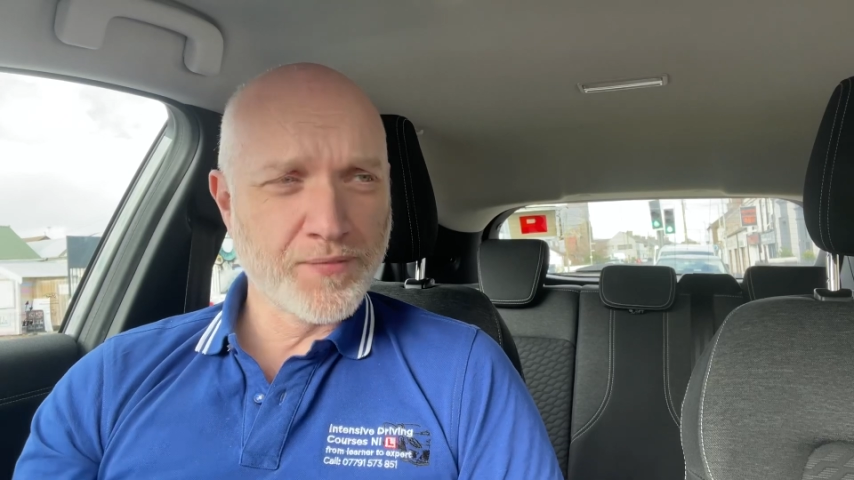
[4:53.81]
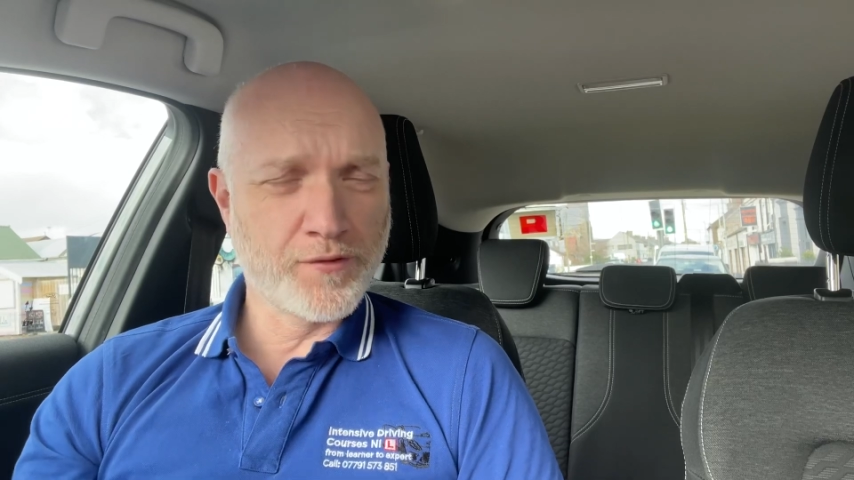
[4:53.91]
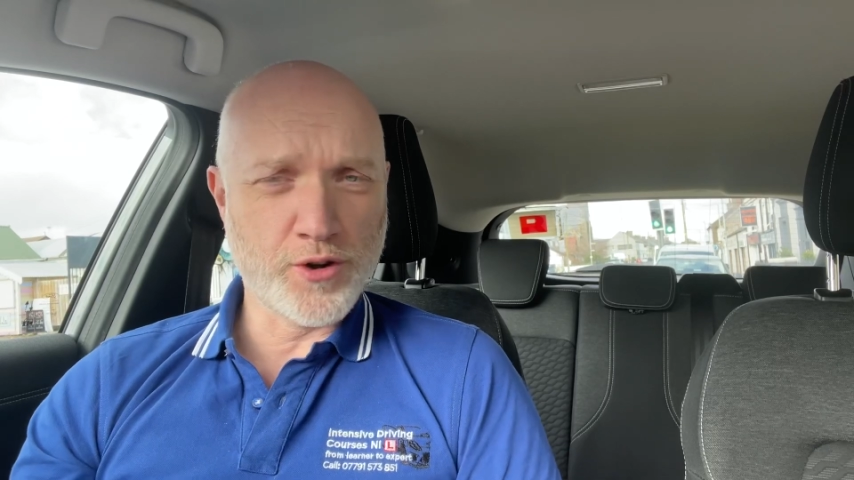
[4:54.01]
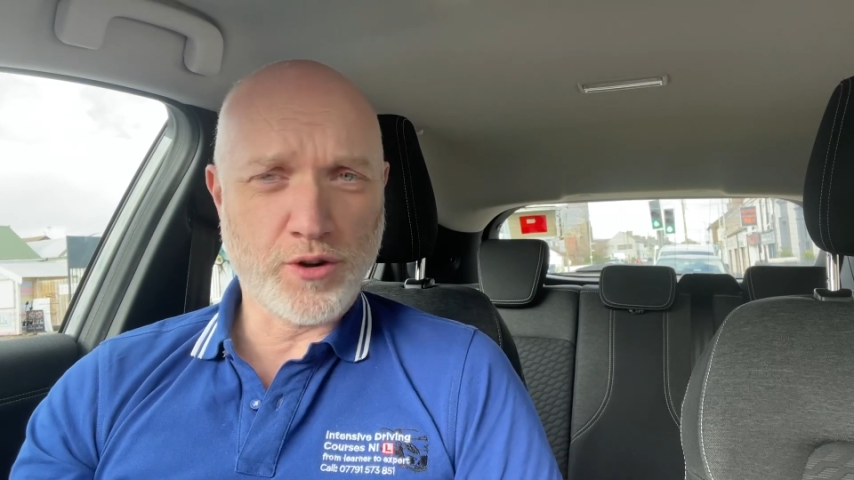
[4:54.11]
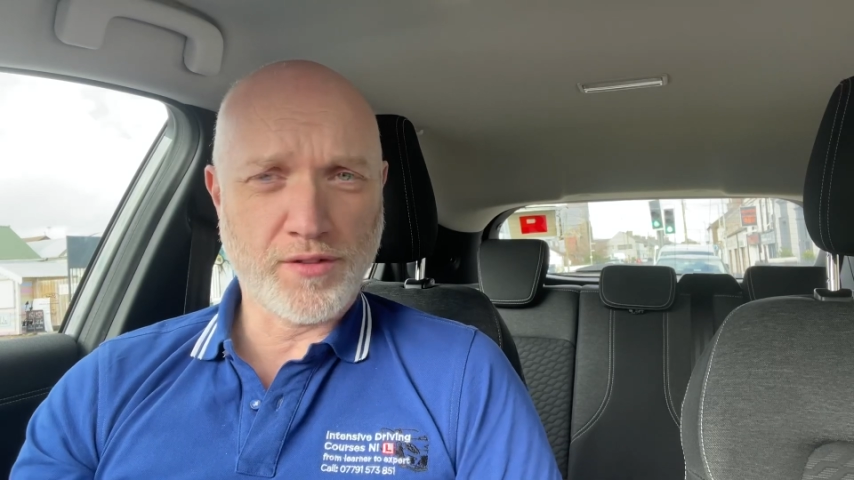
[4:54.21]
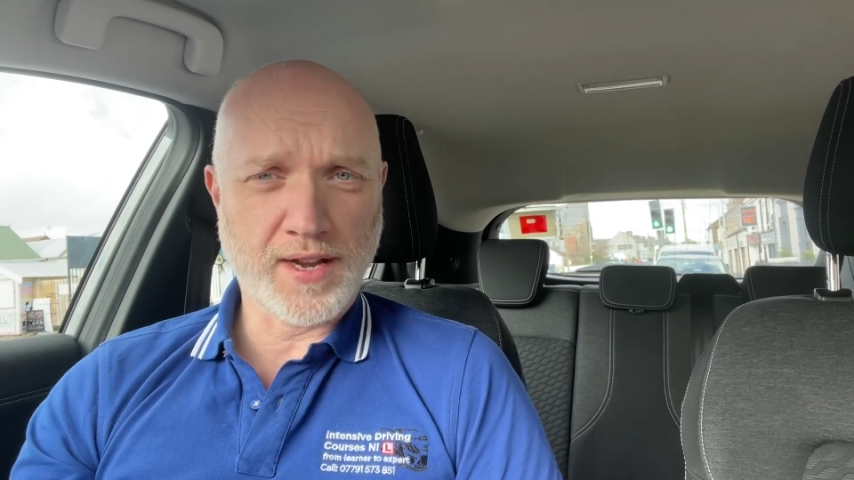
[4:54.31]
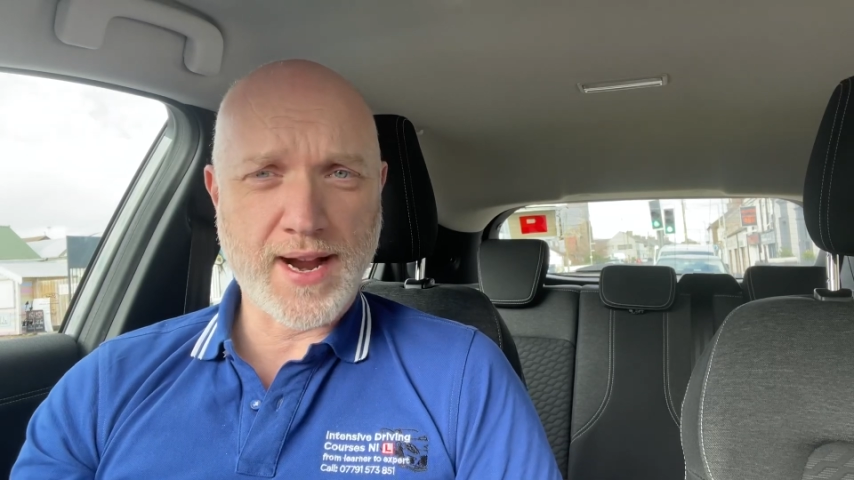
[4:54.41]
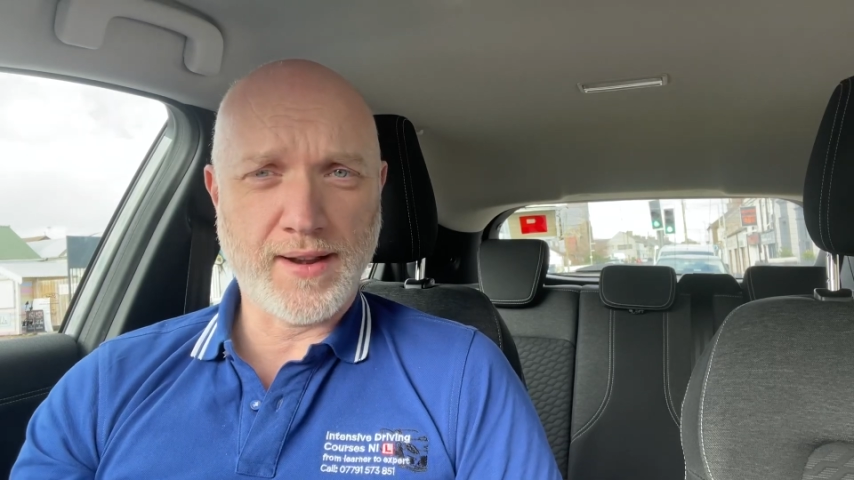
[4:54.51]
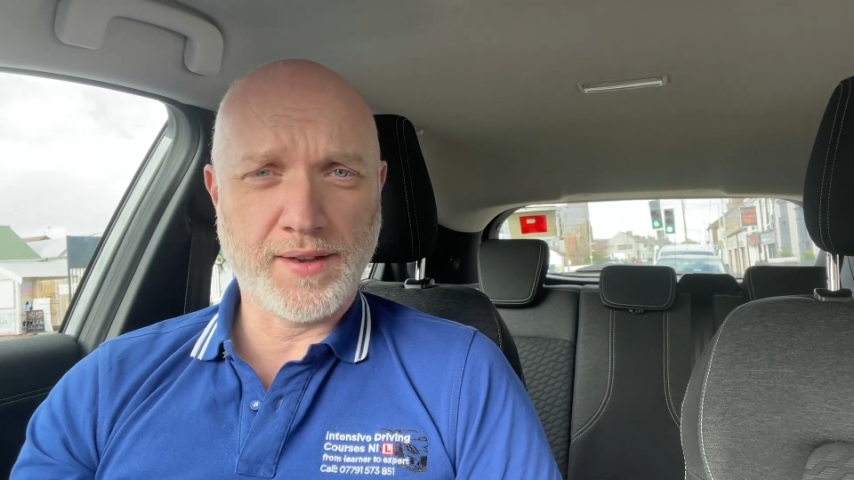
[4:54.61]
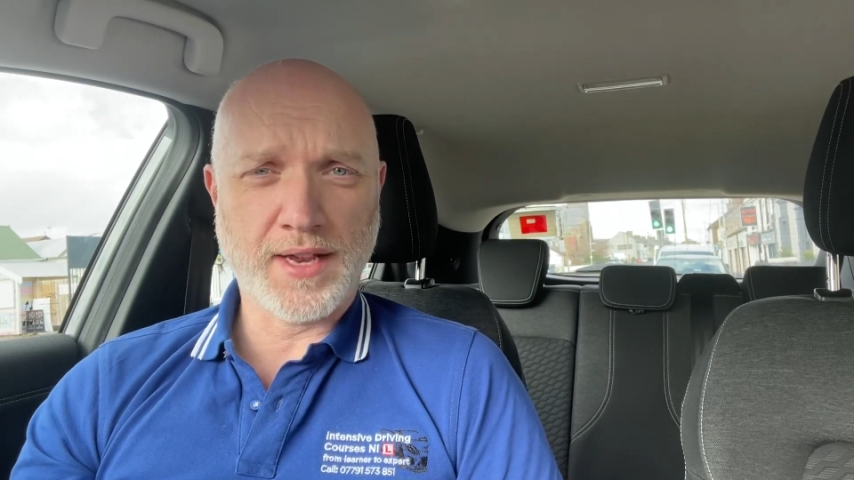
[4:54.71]
for Northern
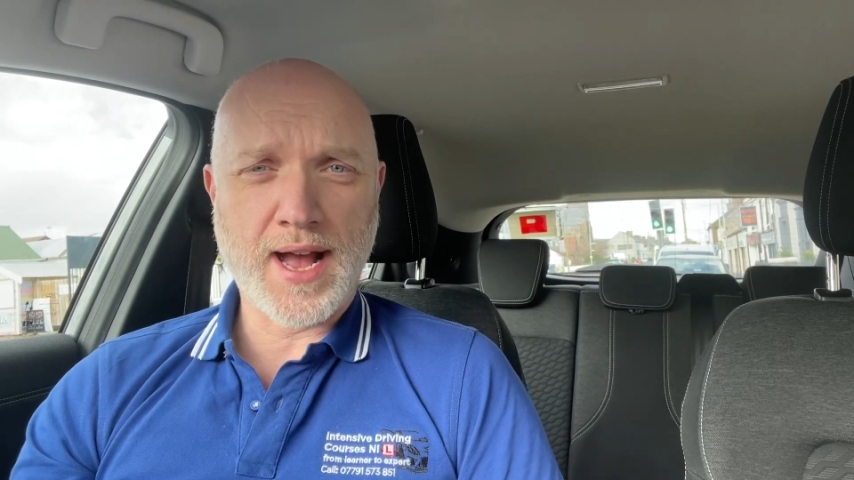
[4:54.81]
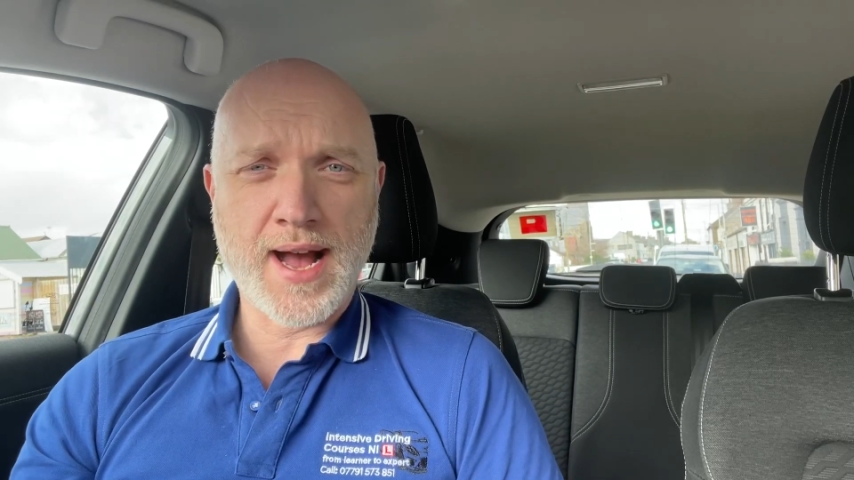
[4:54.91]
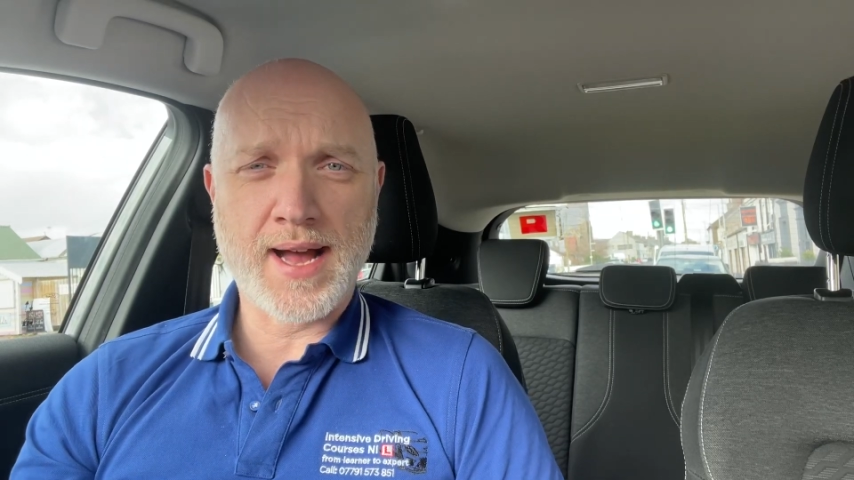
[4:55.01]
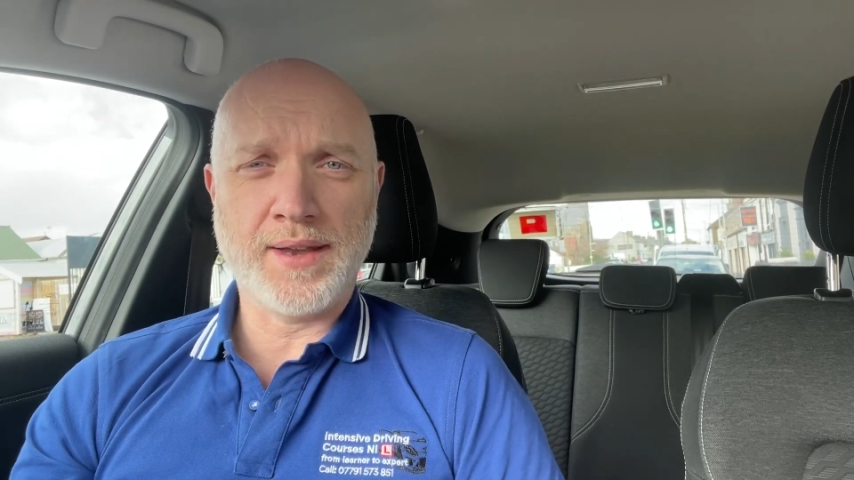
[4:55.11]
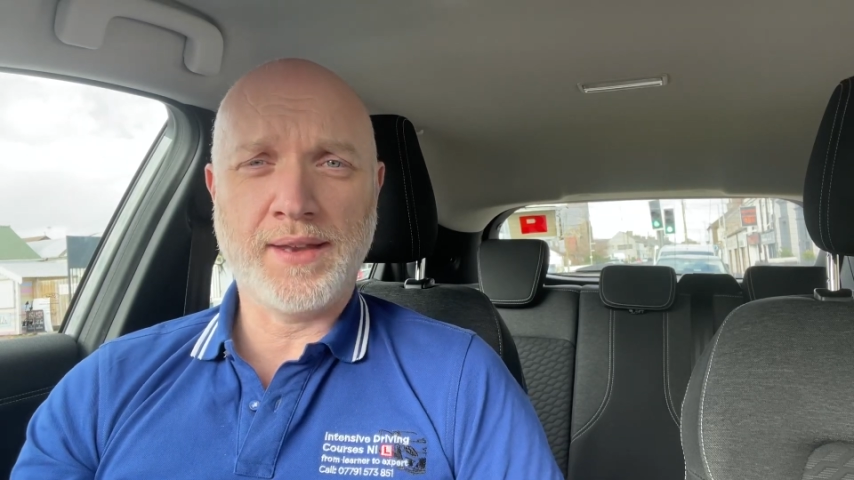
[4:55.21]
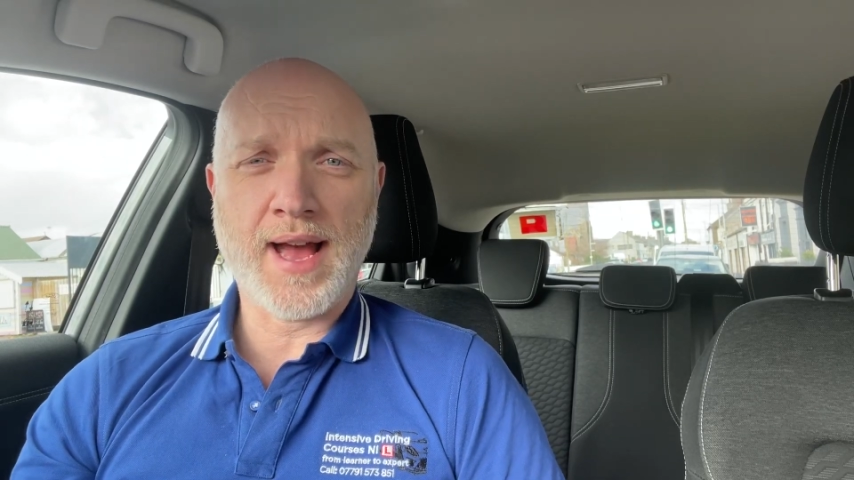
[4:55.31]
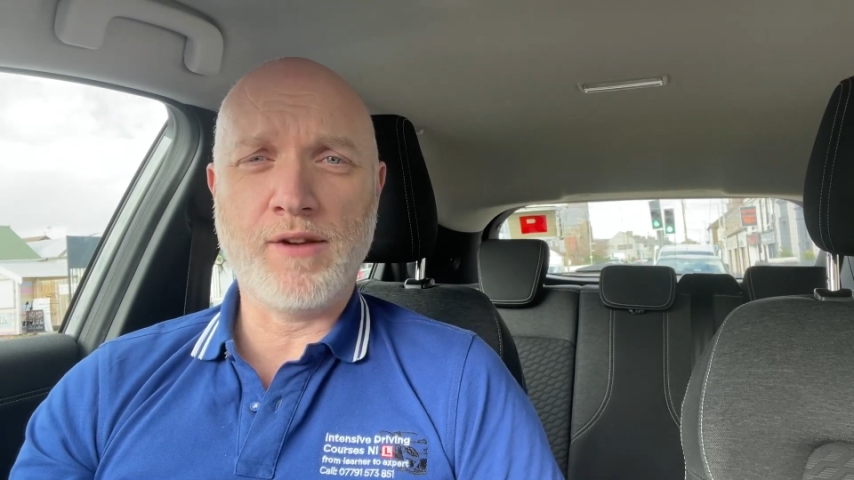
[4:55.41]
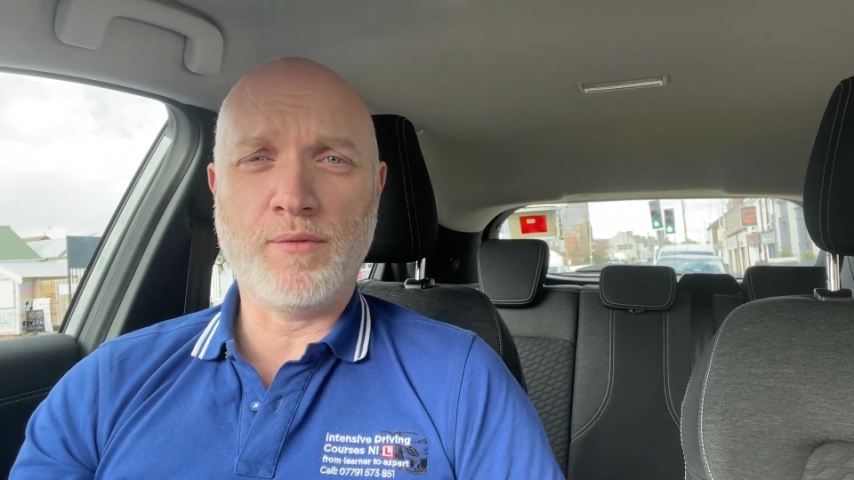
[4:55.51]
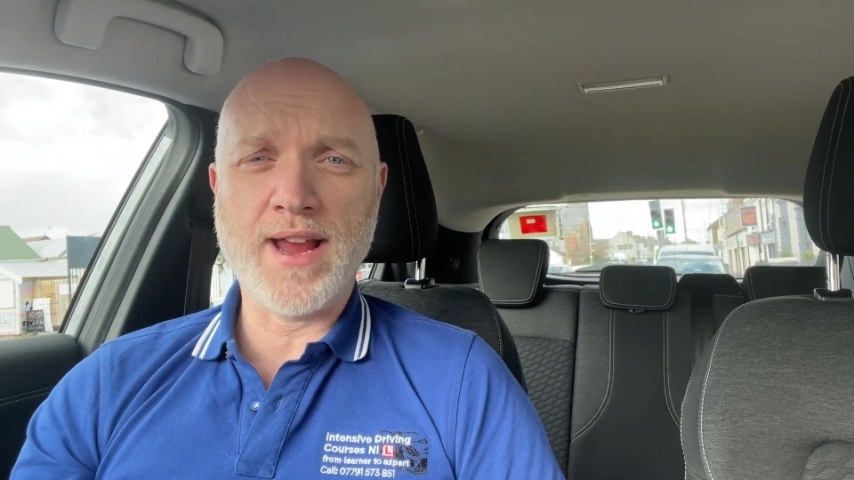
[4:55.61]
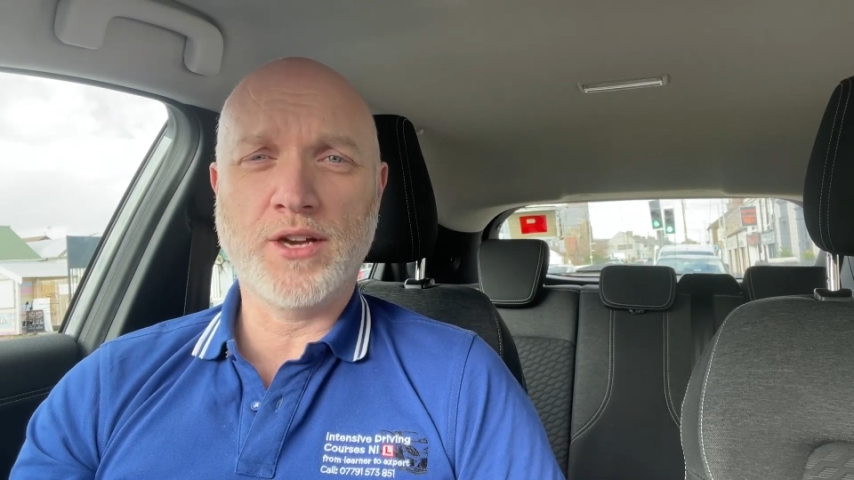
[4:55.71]
Ireland and Highway